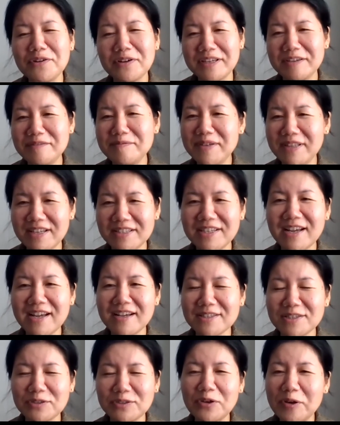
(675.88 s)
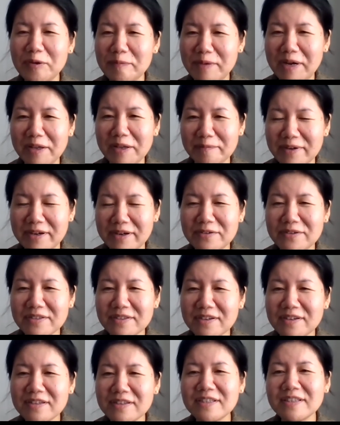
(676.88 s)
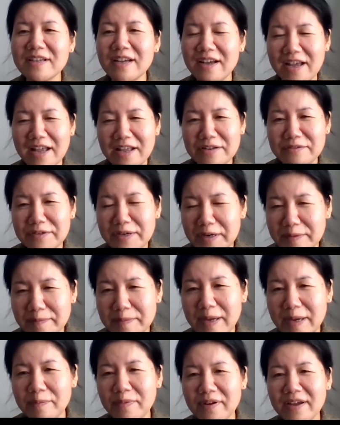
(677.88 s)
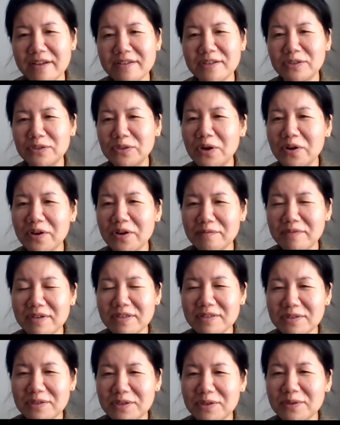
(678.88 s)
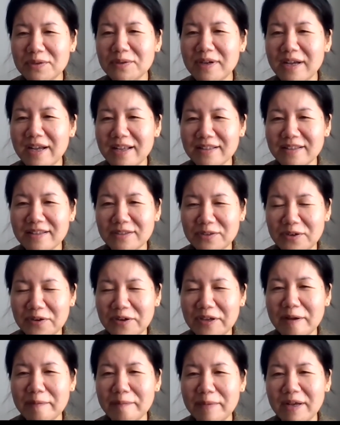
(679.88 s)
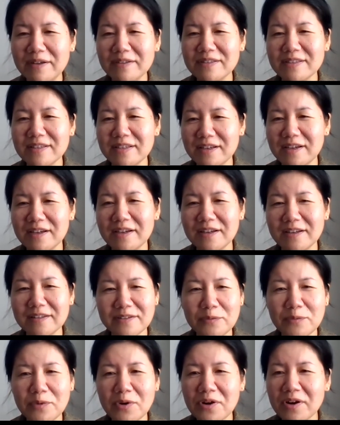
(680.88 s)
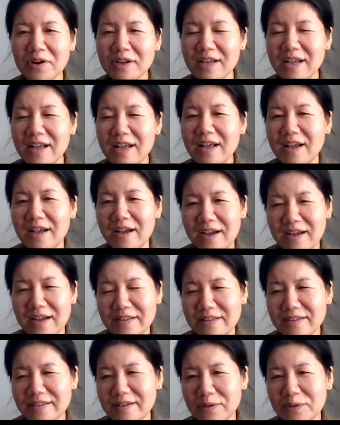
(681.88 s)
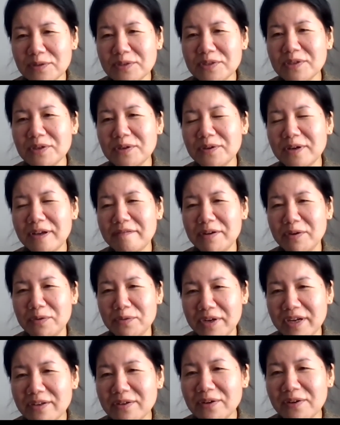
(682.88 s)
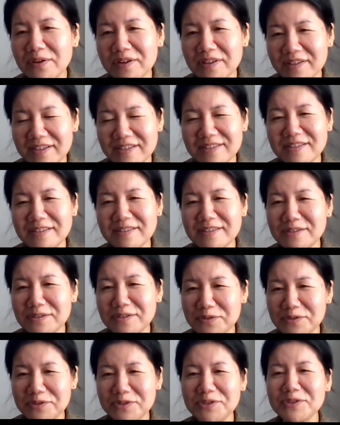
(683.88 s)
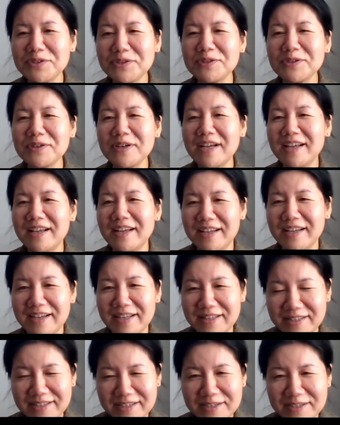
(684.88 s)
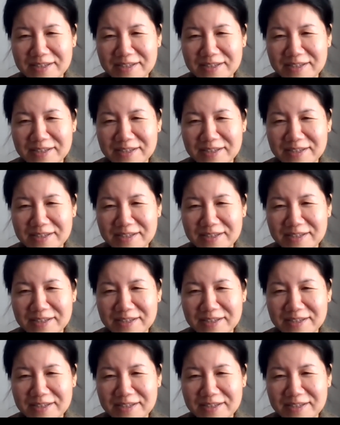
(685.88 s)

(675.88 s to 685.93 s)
for giving me the chance to talk about my research, and really a pleasure talking with you and talking about the work, and also have a great holiday season to you and